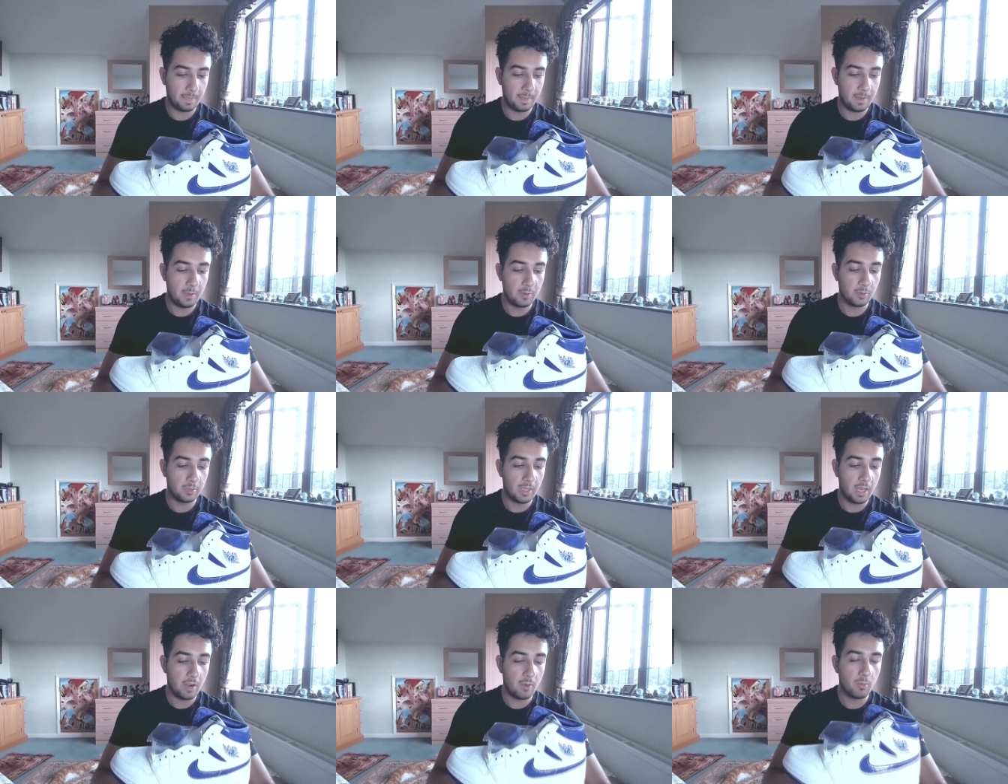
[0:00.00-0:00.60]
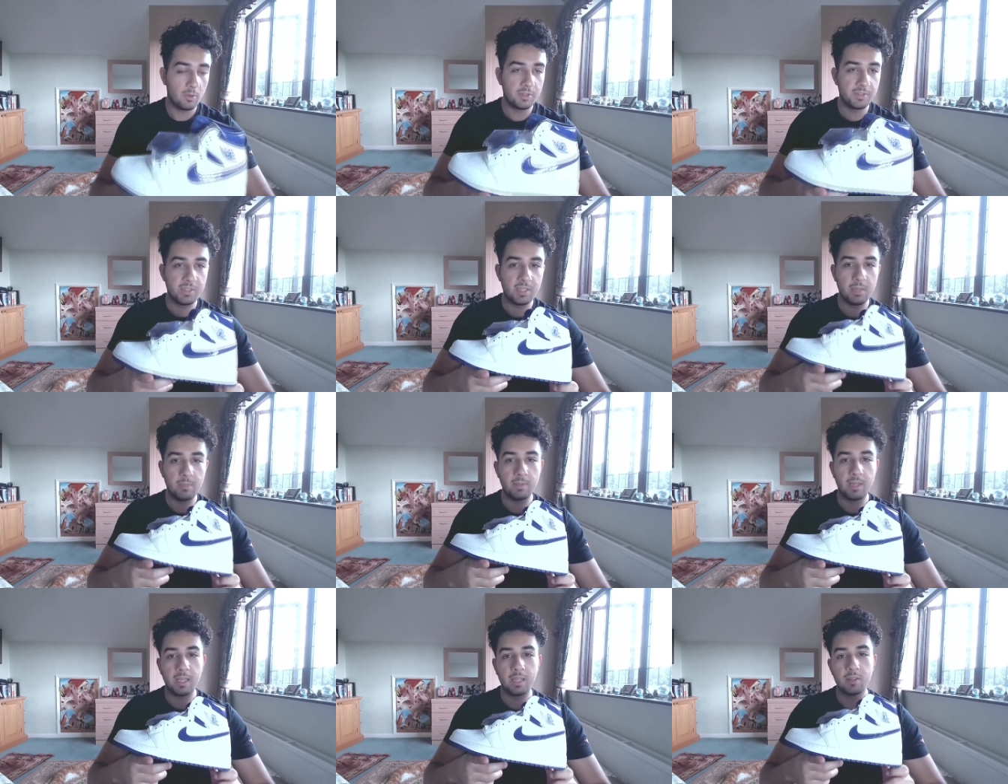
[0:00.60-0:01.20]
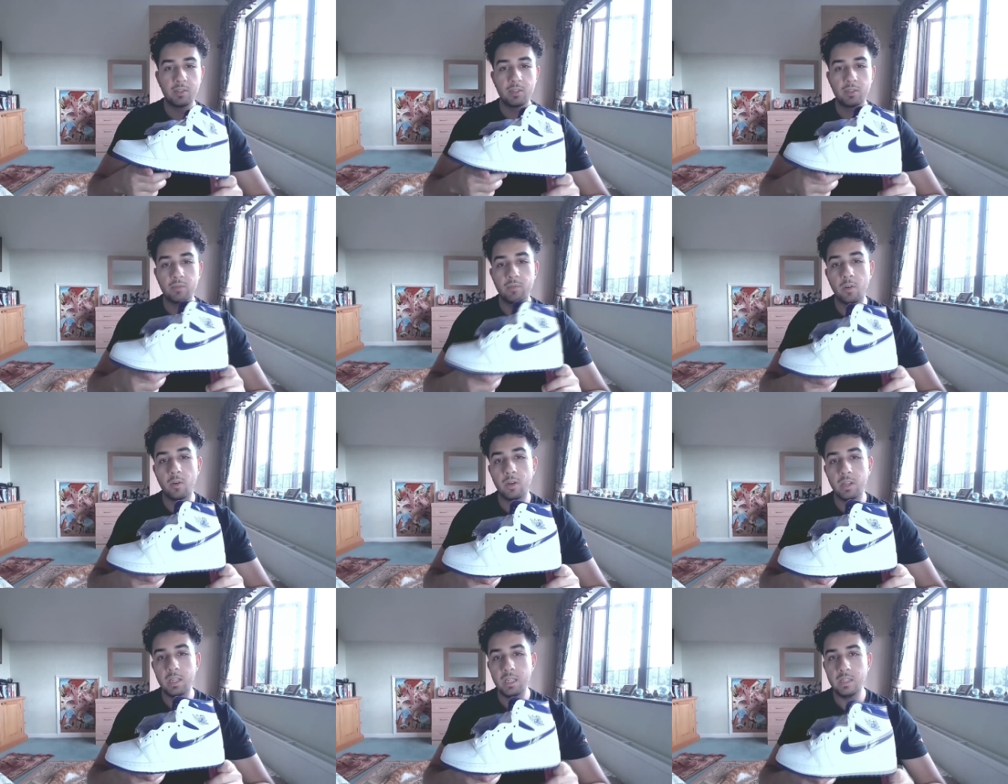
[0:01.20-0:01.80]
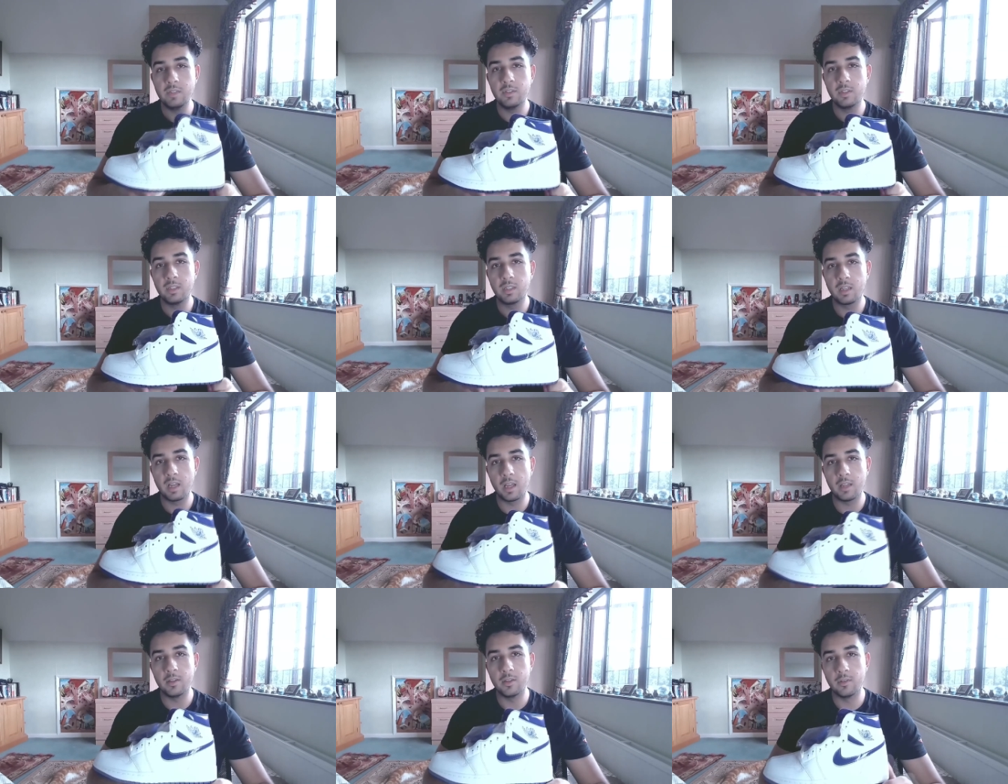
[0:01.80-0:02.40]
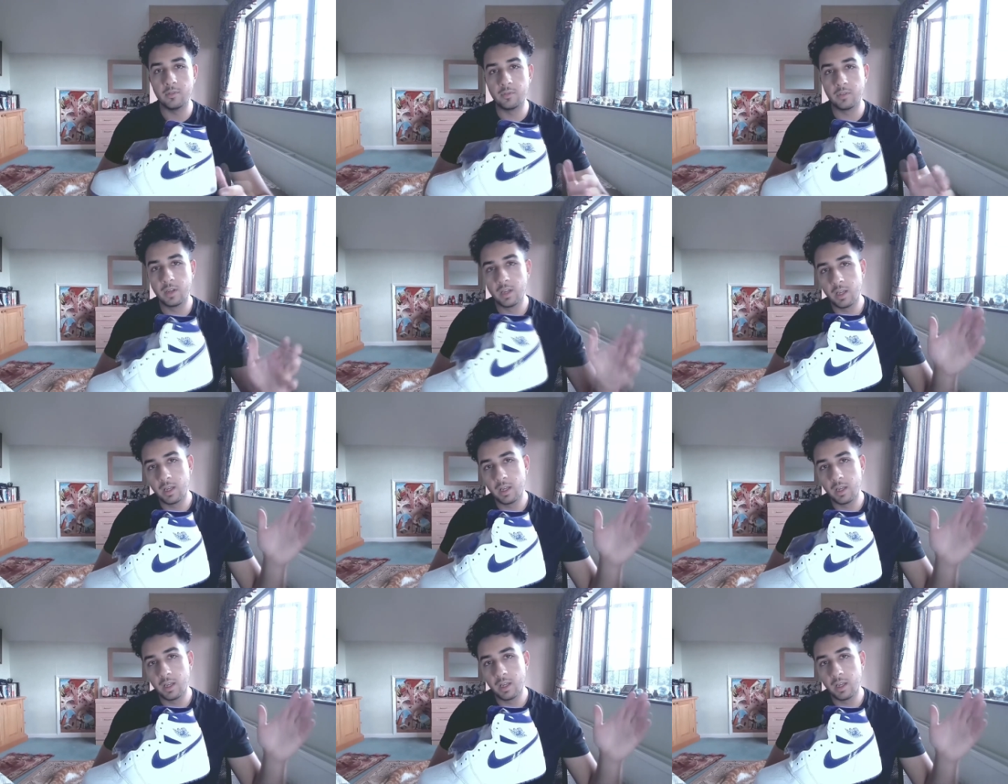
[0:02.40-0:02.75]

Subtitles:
you know, that one seemed like it's very easy to kind of